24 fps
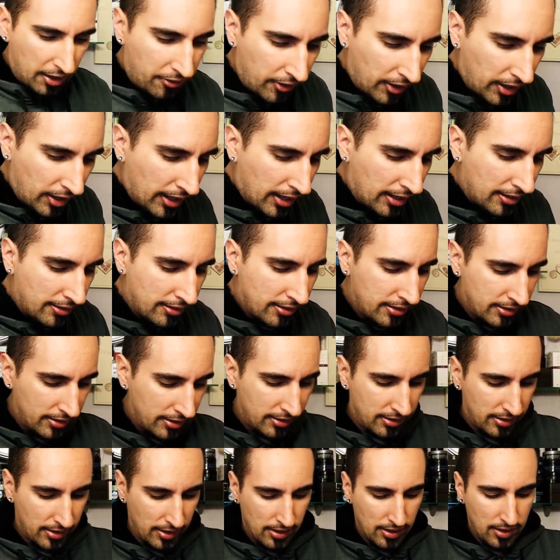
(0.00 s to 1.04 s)
I feel like I just need
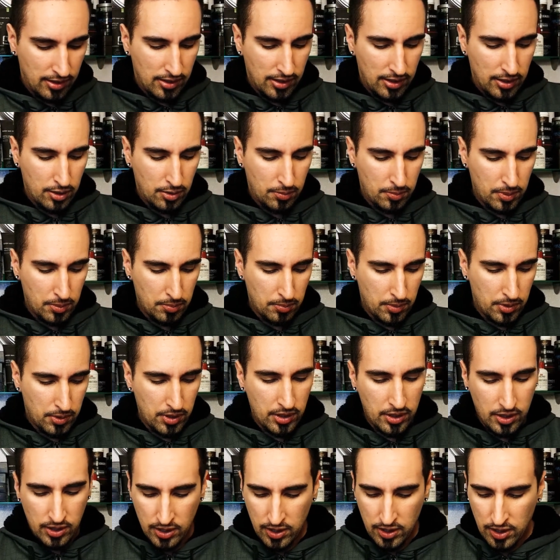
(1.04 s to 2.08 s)
just a little bit
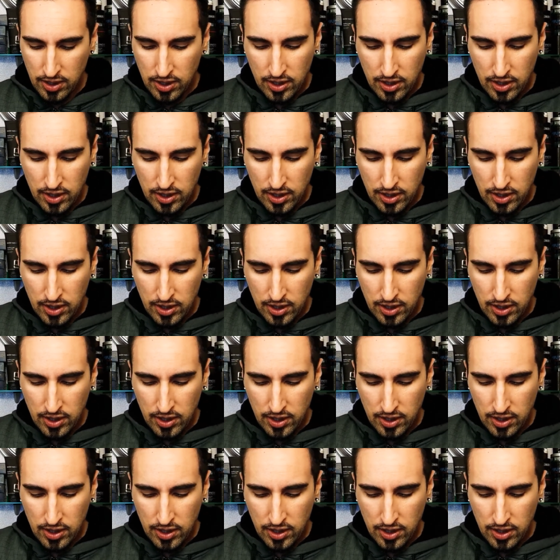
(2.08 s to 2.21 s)
more.